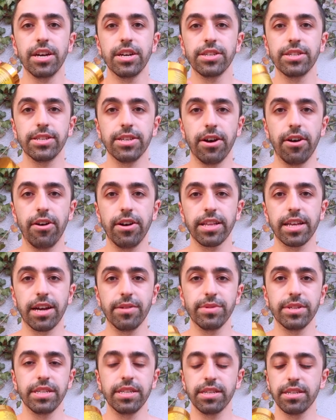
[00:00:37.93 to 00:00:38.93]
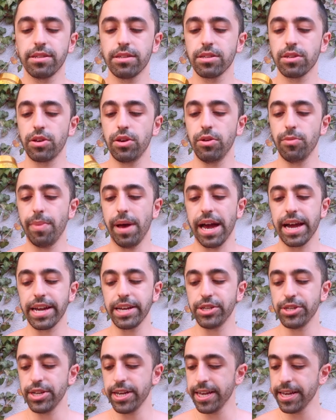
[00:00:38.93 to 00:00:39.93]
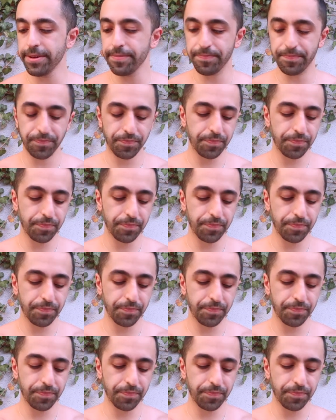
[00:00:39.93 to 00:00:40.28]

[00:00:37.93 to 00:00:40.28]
So it comes in this cute packaging.